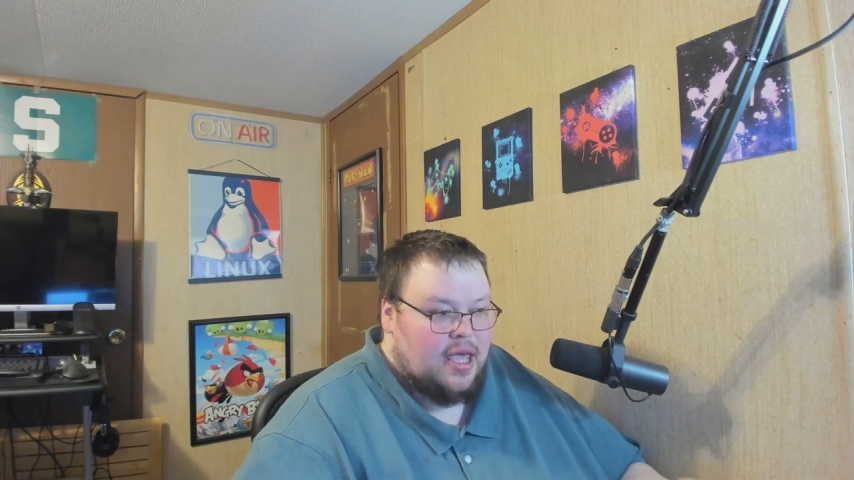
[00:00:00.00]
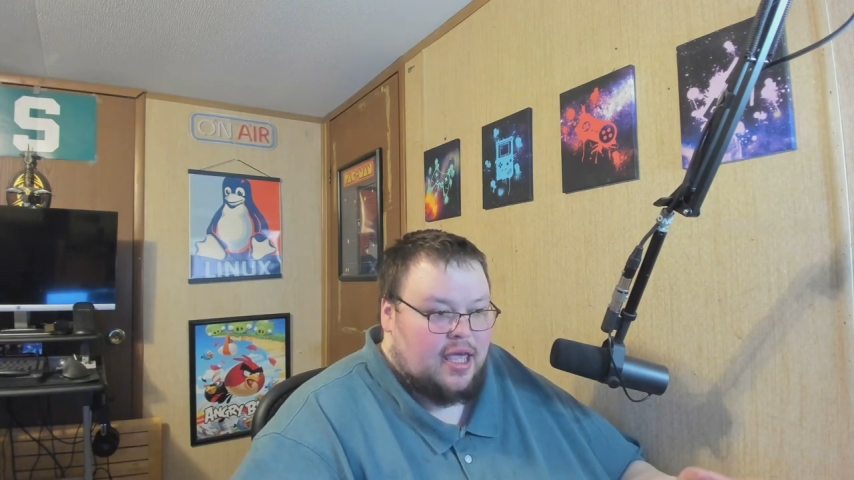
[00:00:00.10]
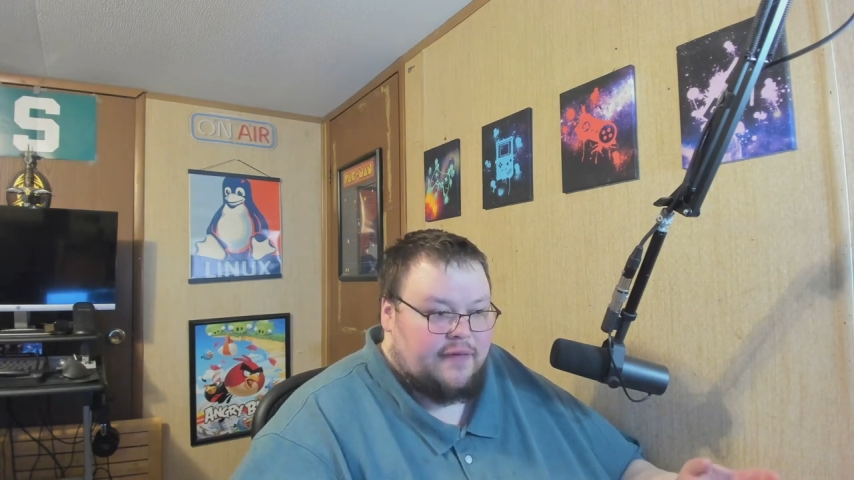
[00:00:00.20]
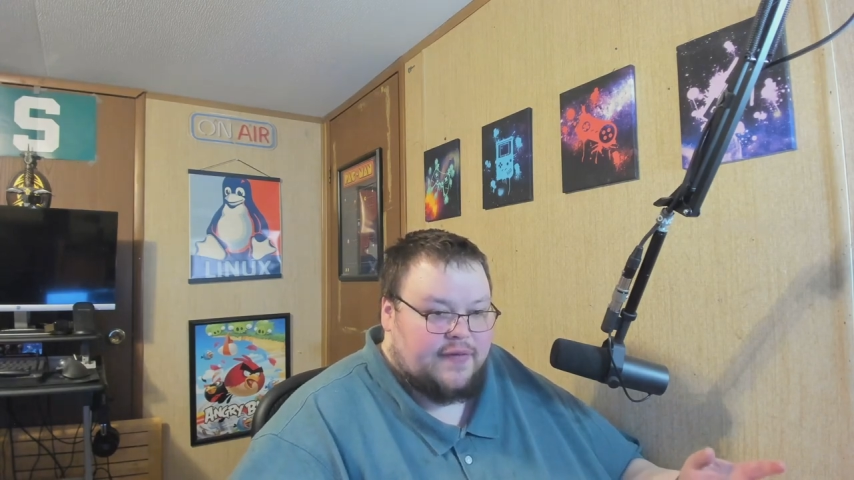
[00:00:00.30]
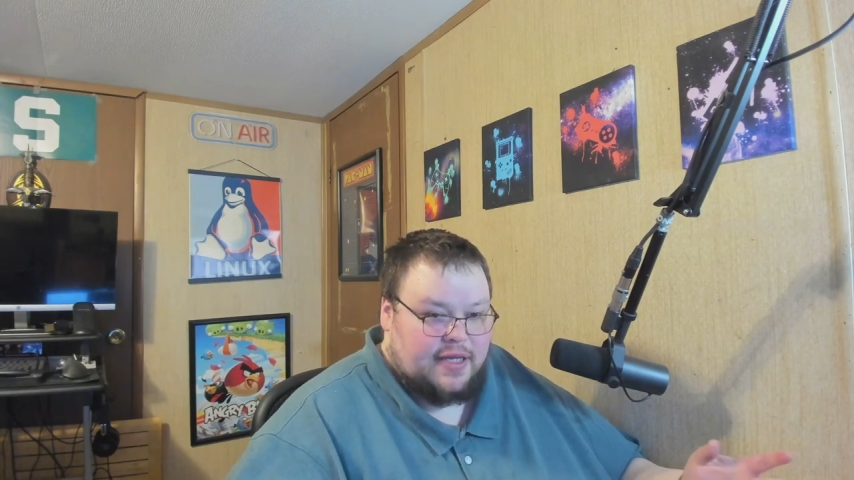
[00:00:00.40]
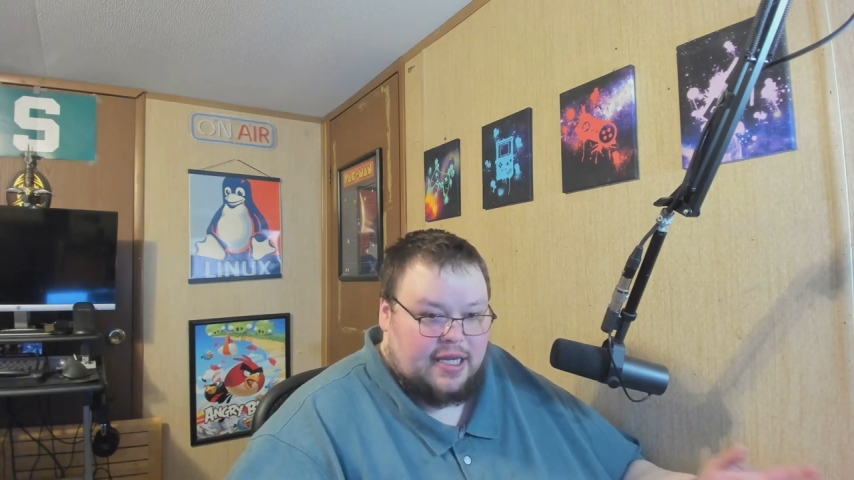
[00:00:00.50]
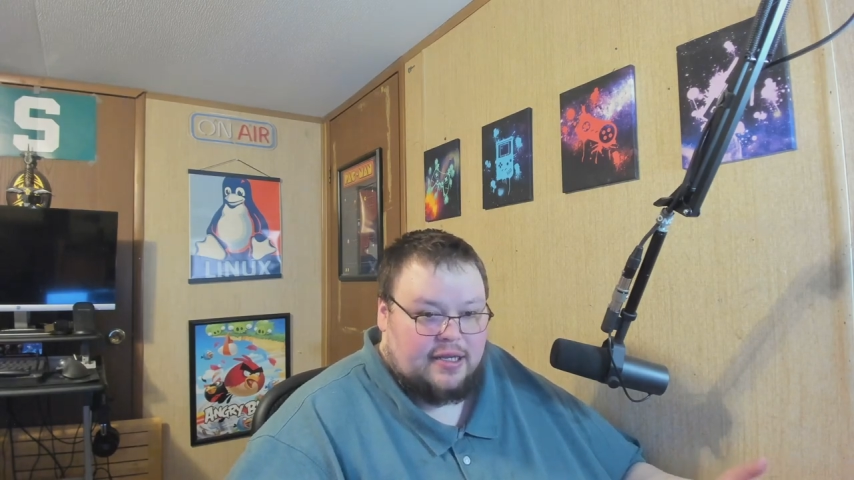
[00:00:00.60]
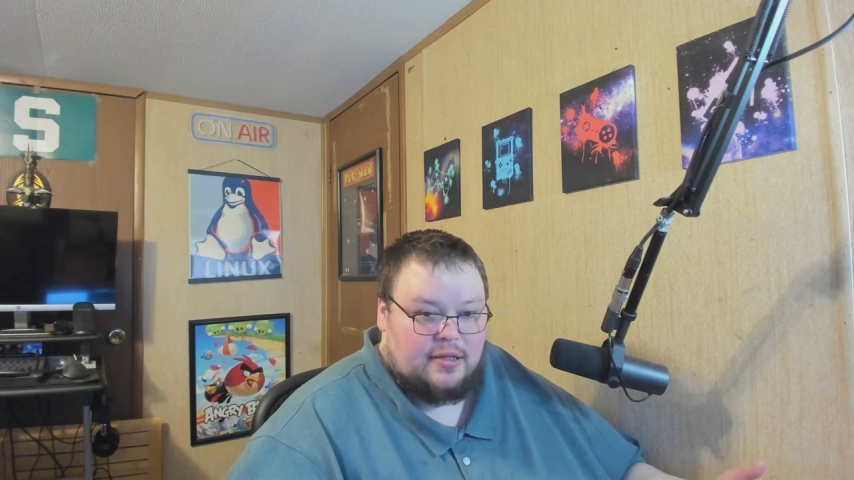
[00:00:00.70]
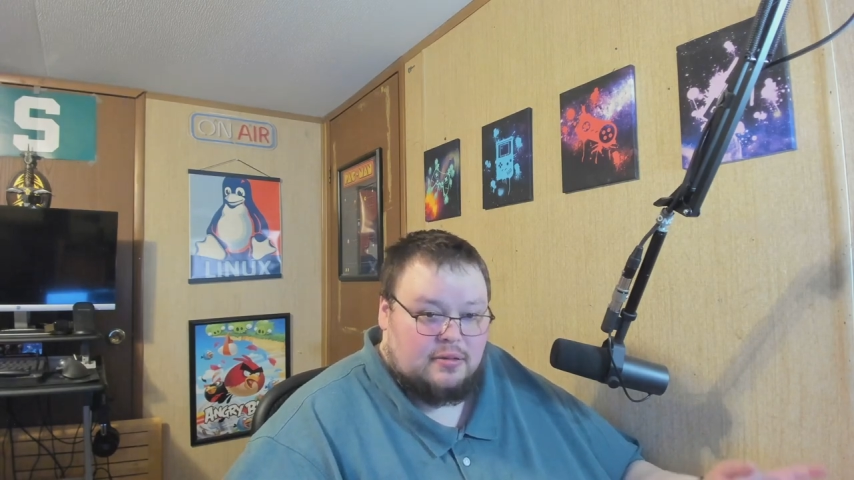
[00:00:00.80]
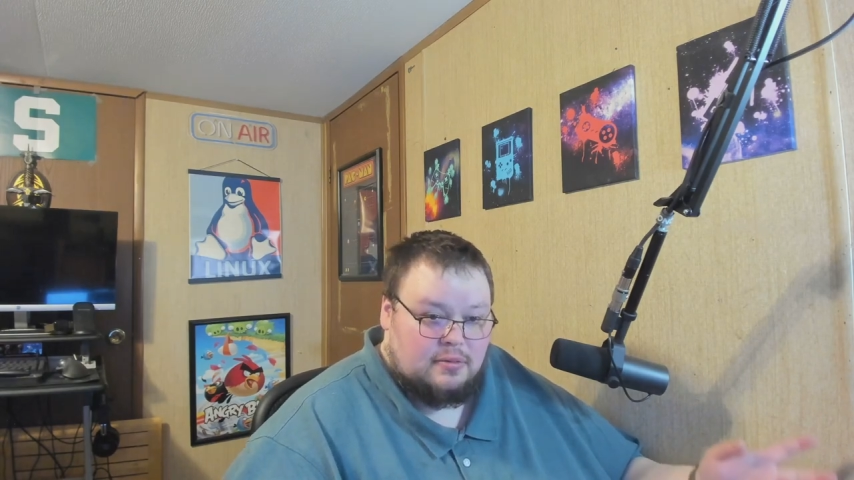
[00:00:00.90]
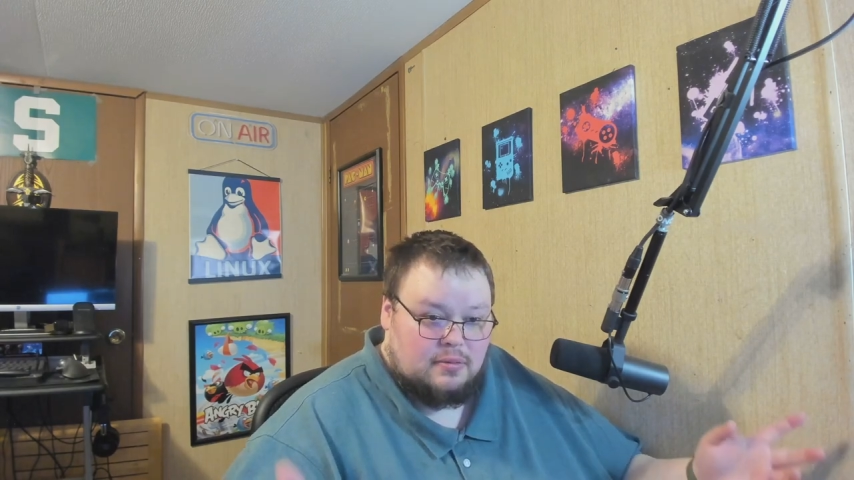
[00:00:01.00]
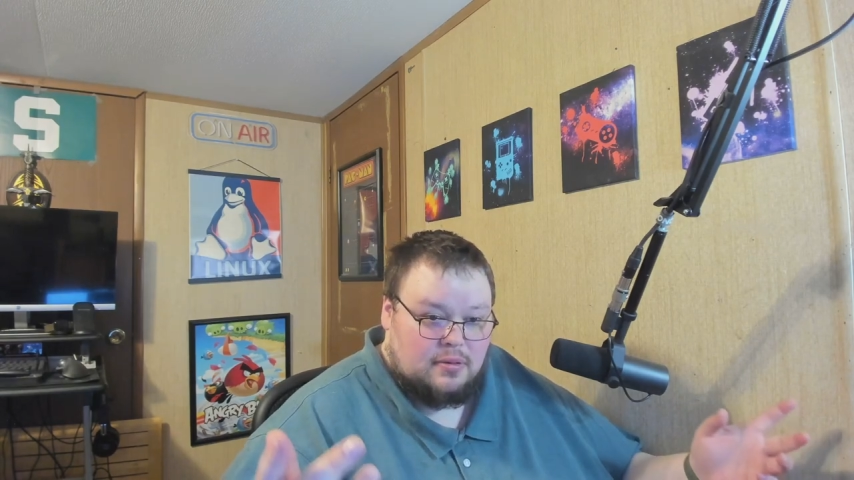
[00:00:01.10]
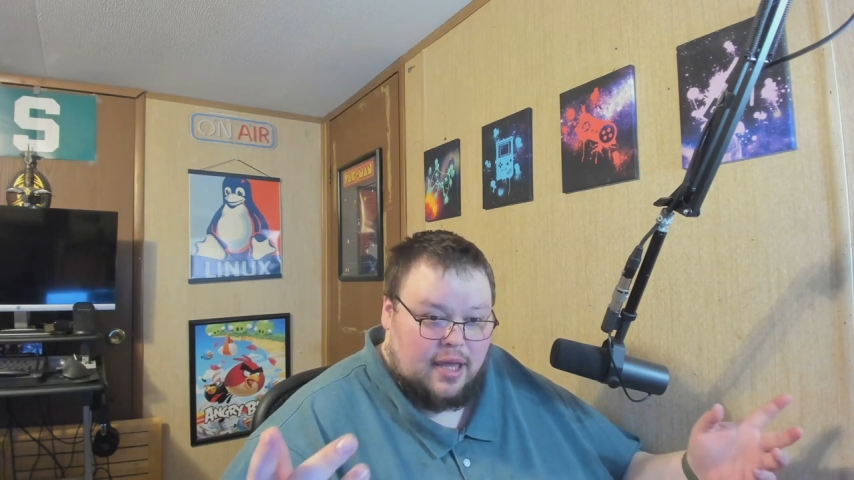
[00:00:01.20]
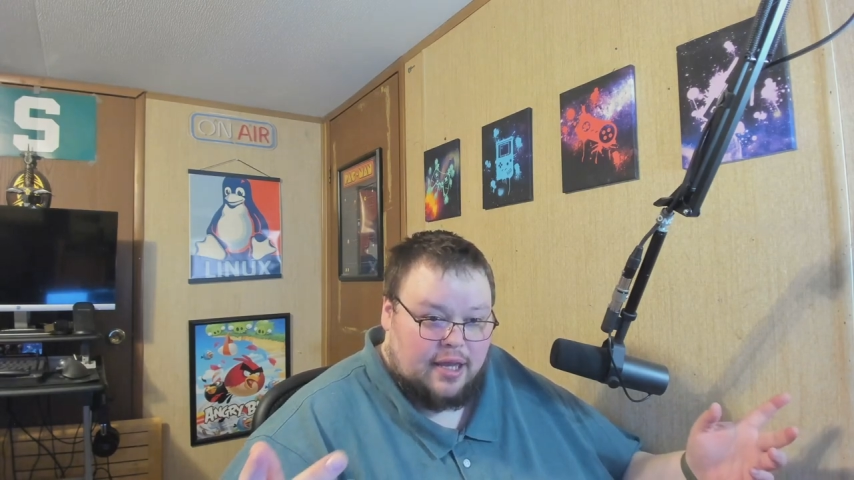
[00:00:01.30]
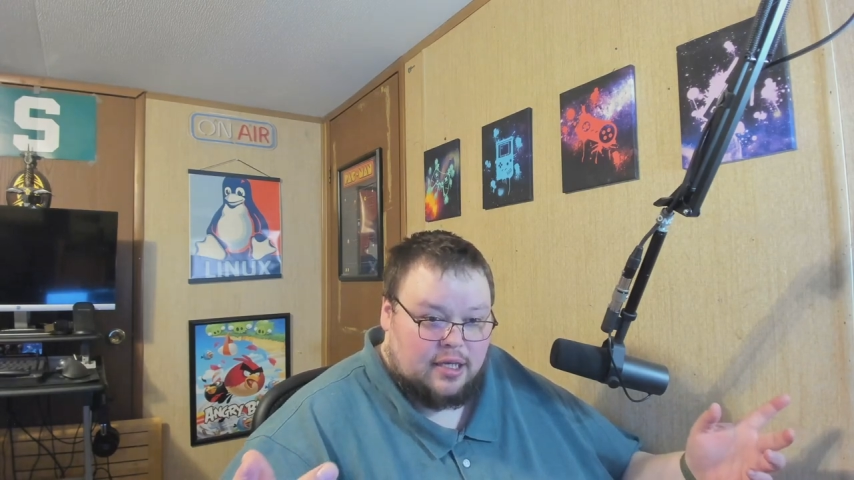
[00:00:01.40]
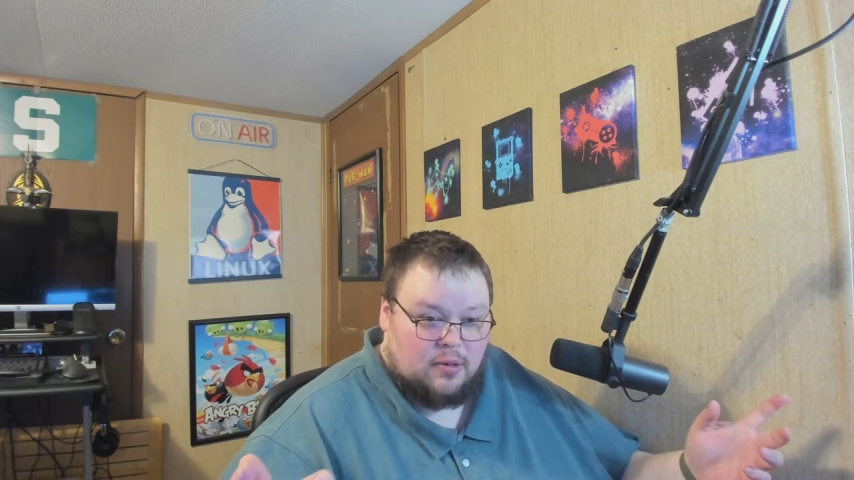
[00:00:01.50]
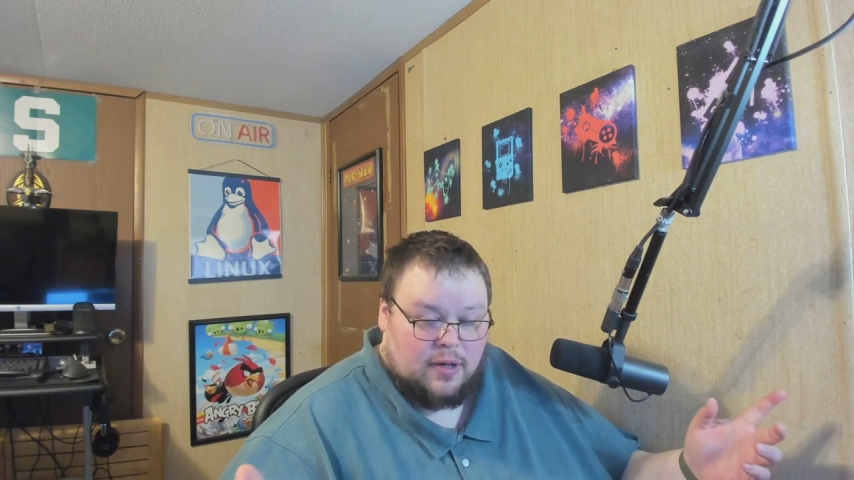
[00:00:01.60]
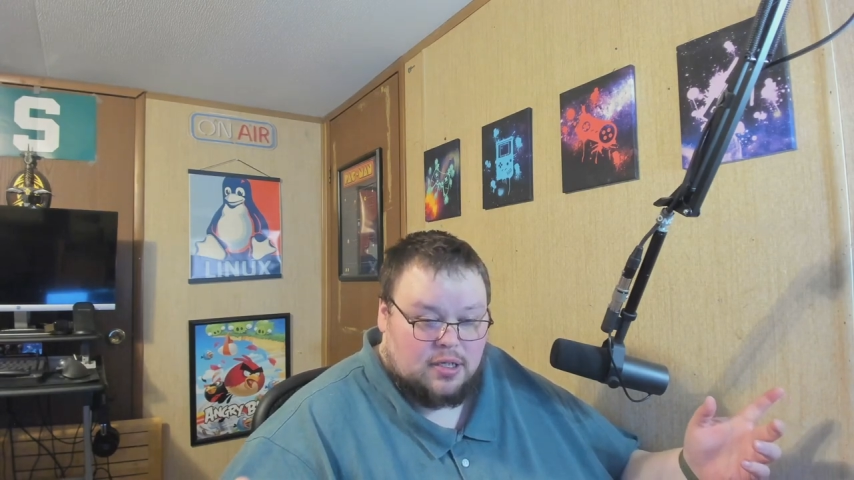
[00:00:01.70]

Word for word: If you did, and you